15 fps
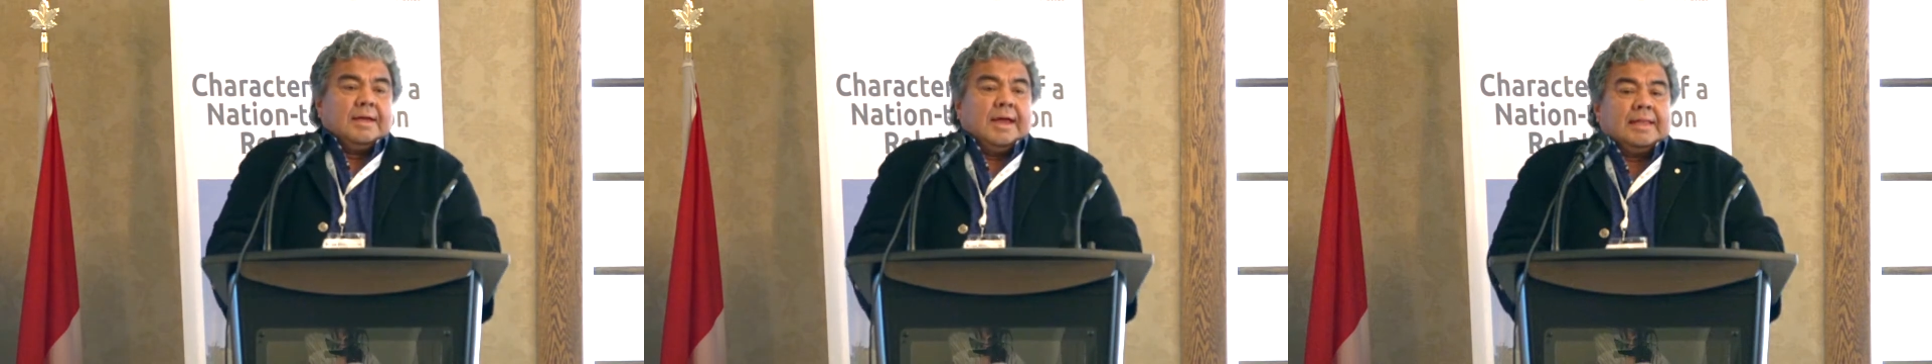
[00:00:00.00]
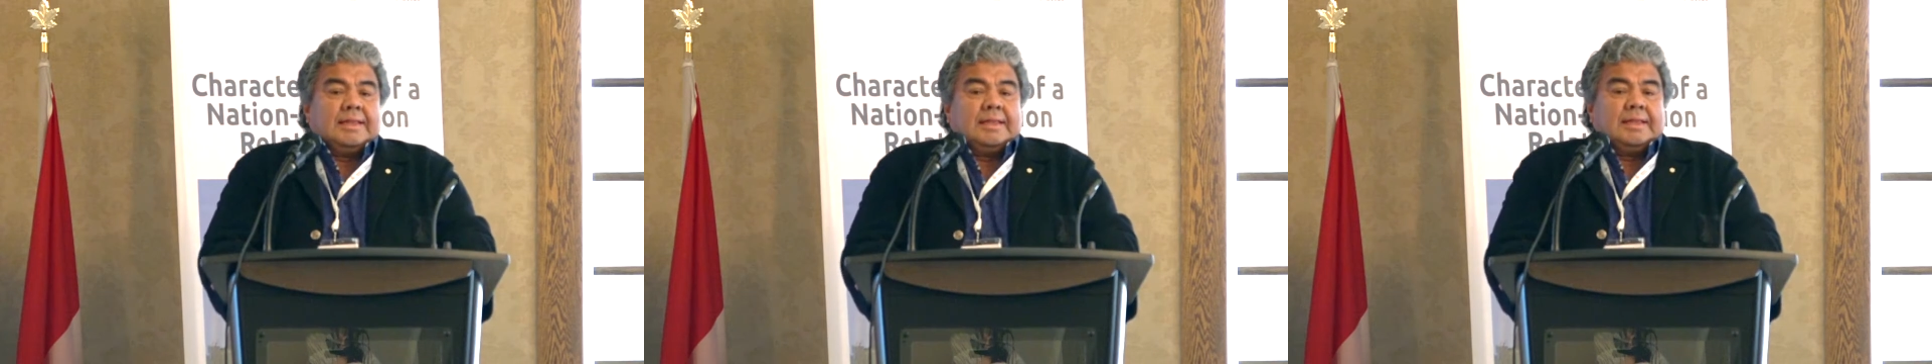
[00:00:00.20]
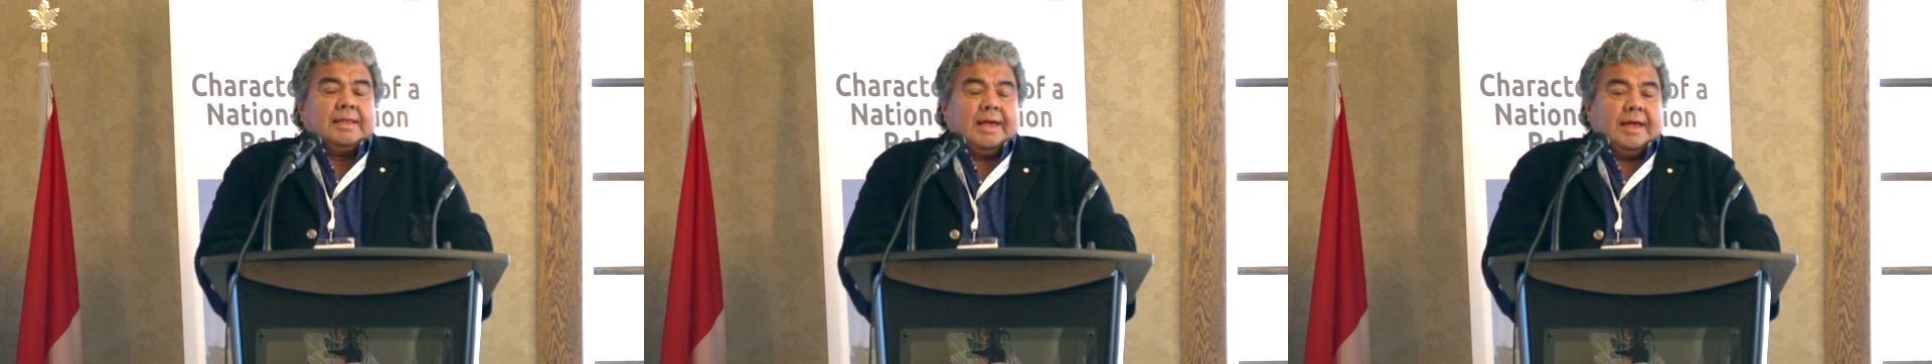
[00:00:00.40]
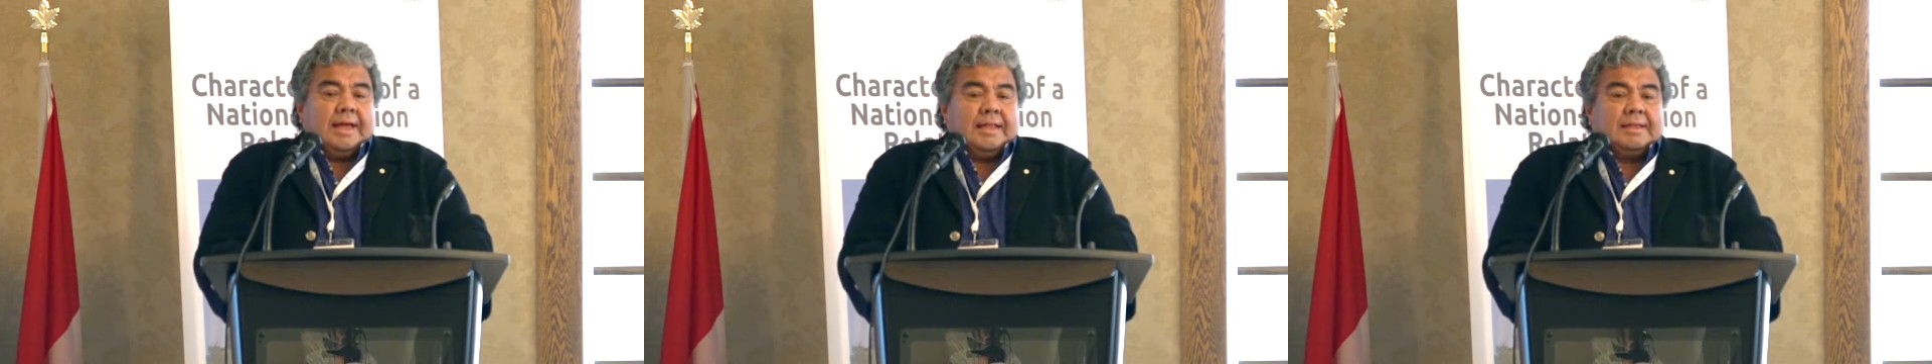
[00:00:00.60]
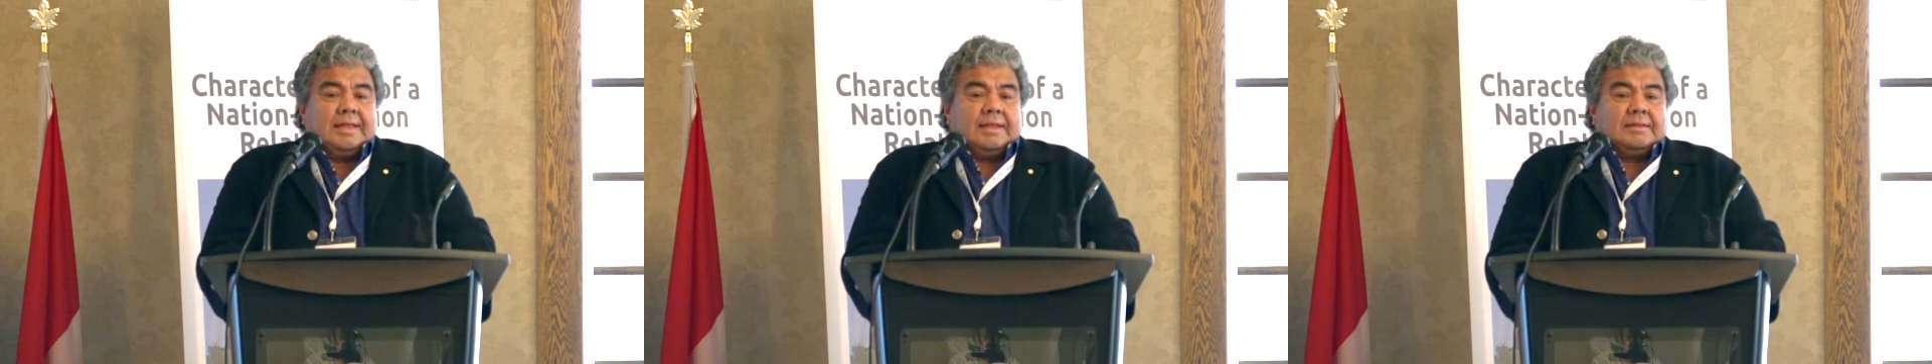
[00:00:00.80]
And
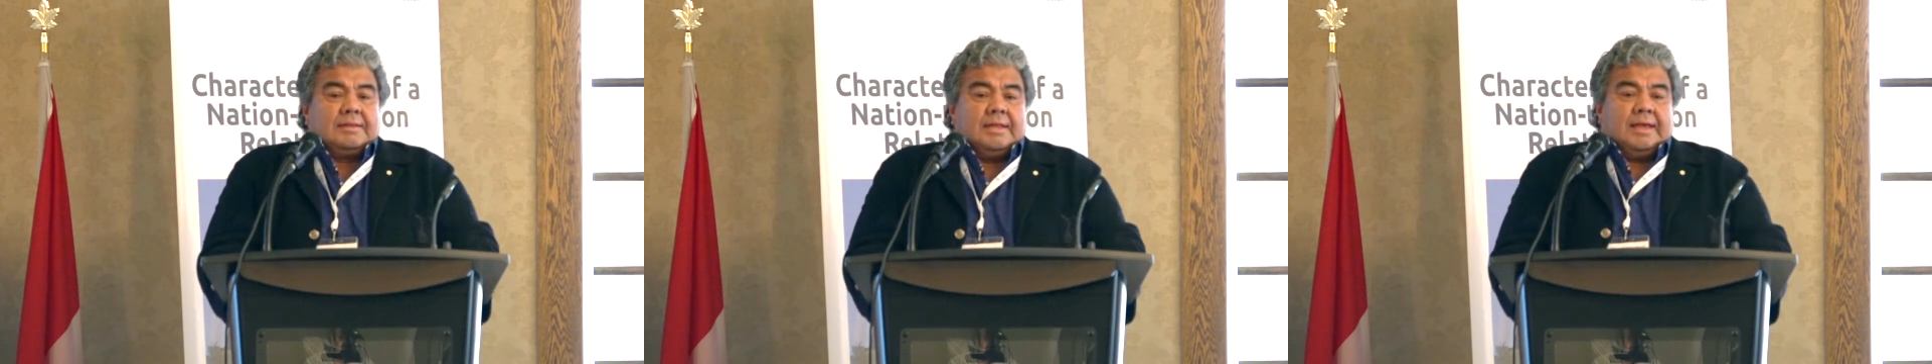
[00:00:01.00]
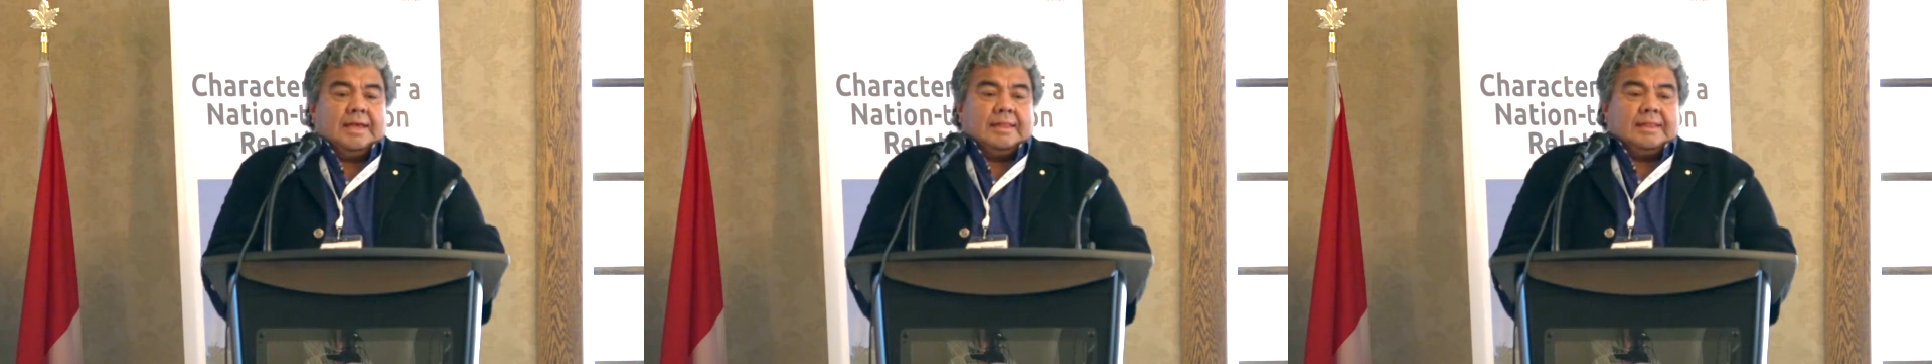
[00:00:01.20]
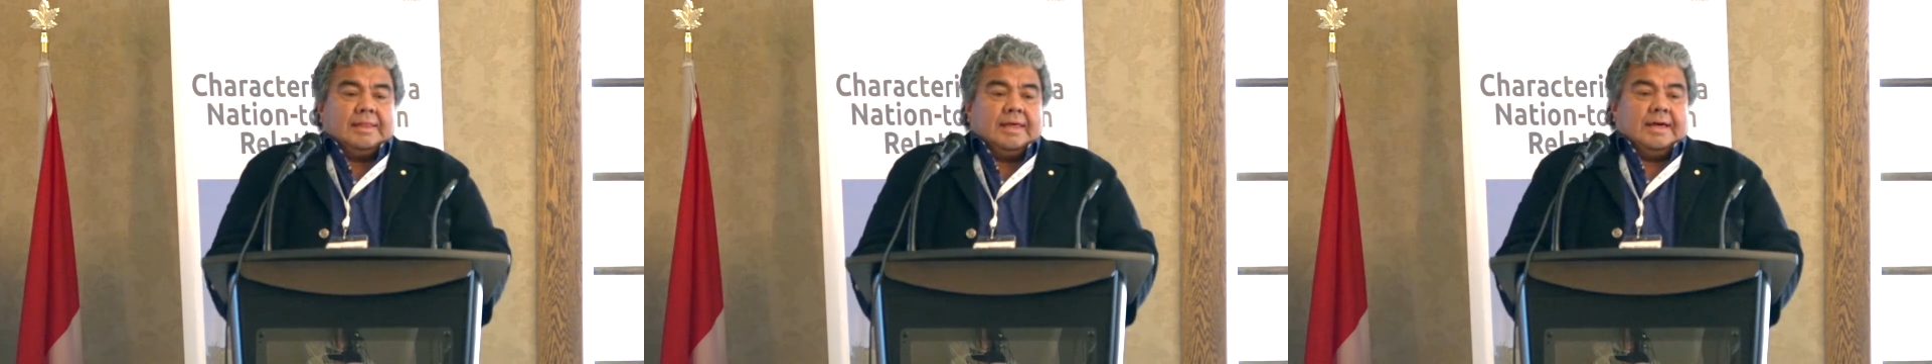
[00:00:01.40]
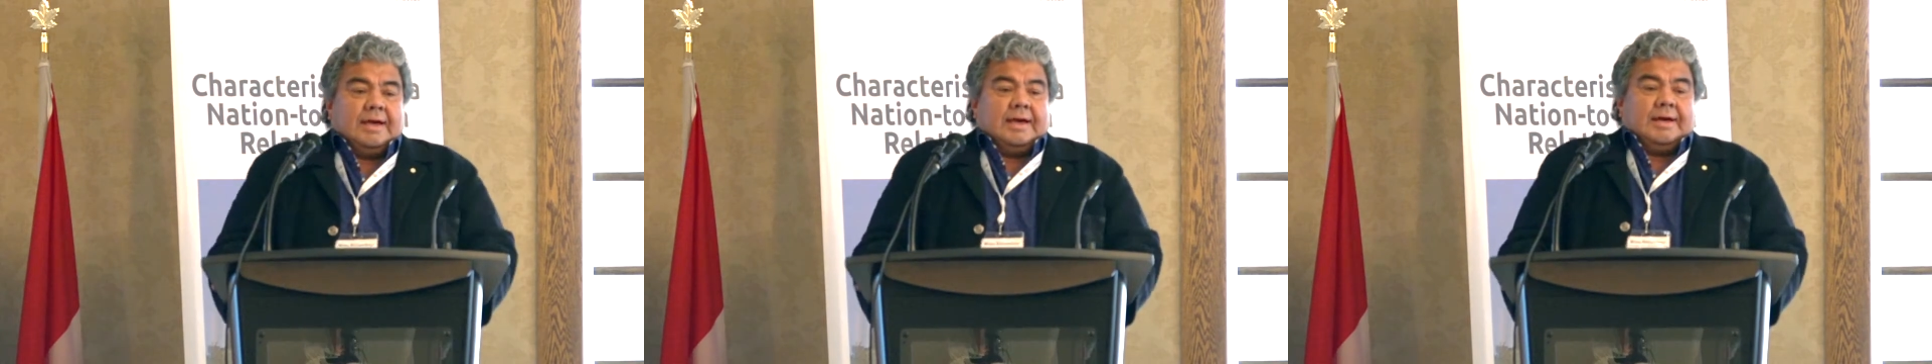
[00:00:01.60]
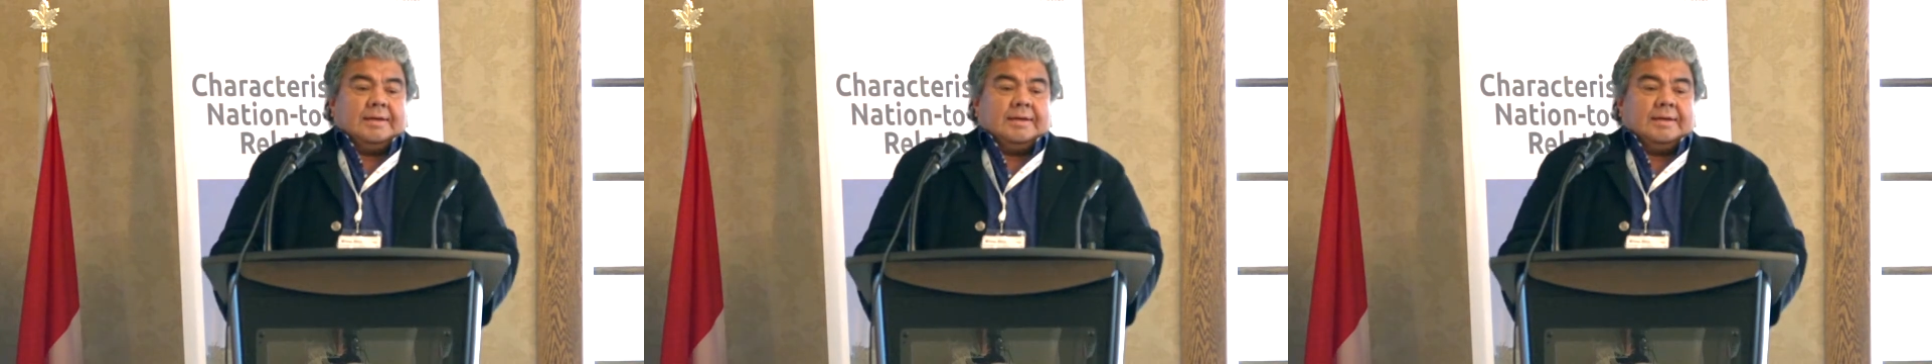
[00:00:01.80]
in the